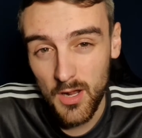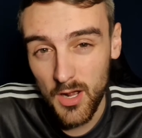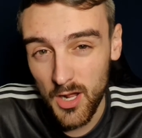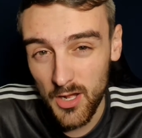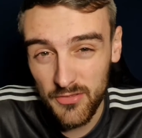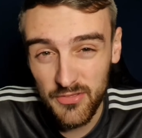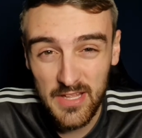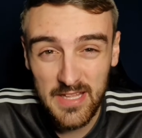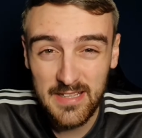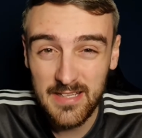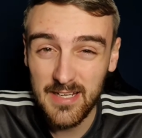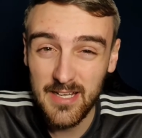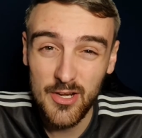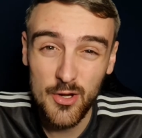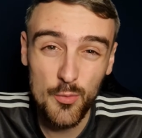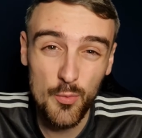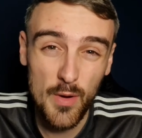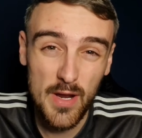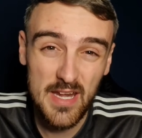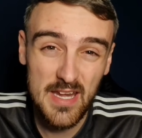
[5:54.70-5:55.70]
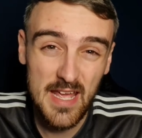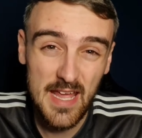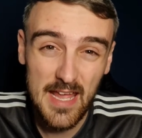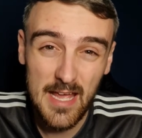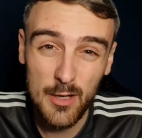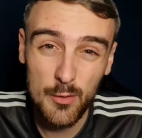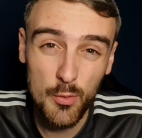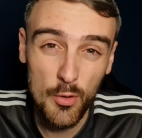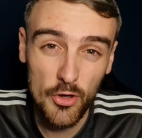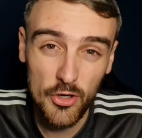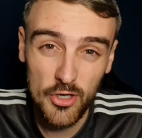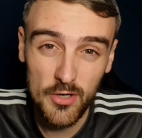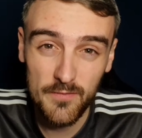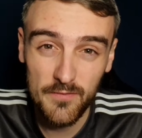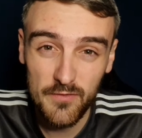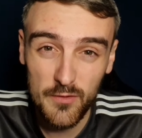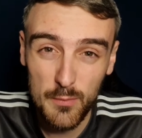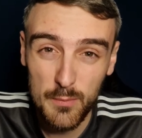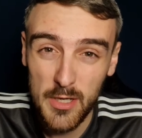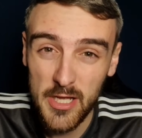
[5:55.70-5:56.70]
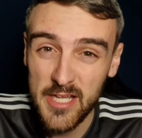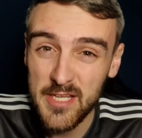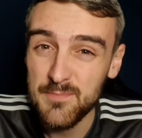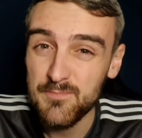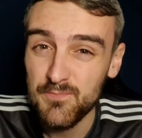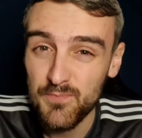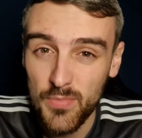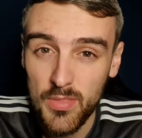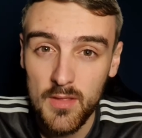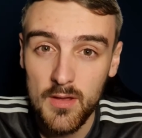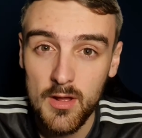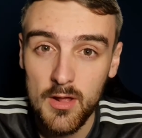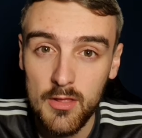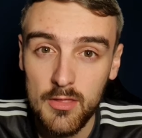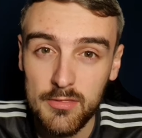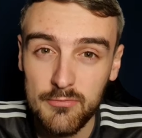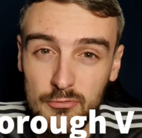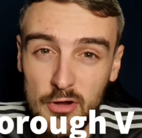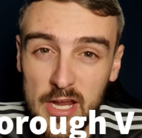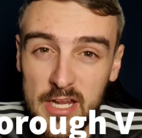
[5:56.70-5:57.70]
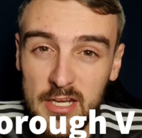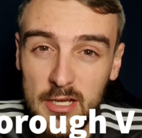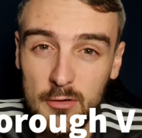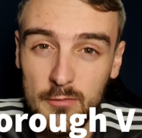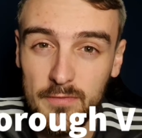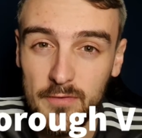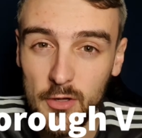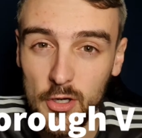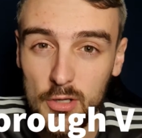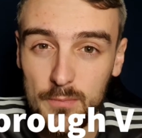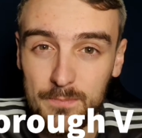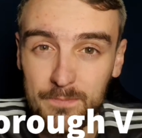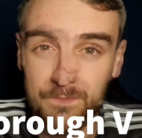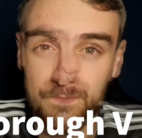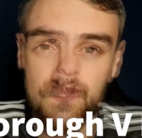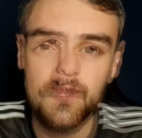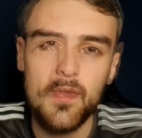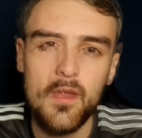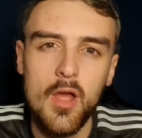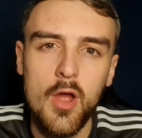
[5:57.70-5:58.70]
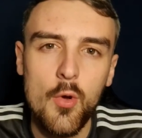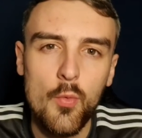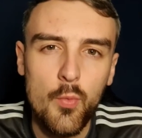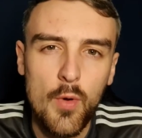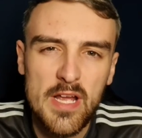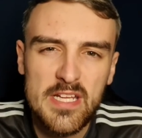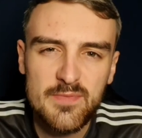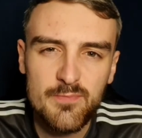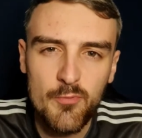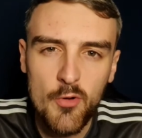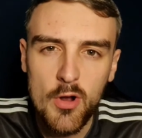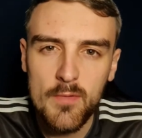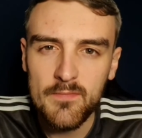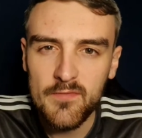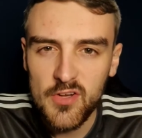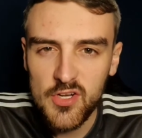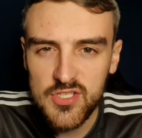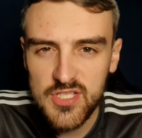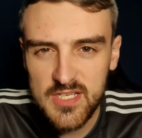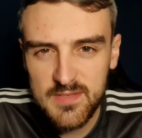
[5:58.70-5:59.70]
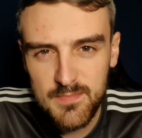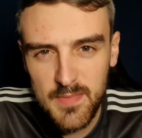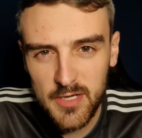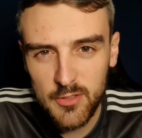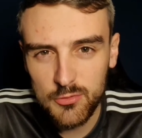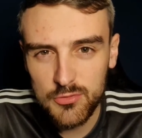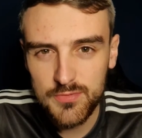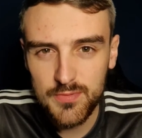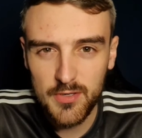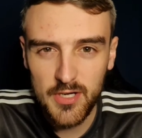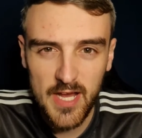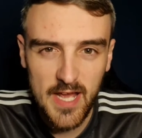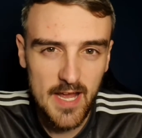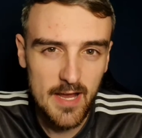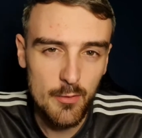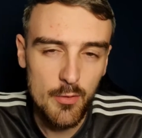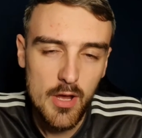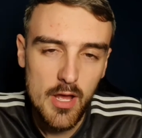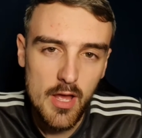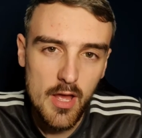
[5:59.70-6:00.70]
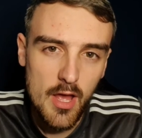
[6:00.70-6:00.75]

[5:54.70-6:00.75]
I think they're going to win here quite comfortably. 3-0 Fulham. West Brom versus Middlesbrough now.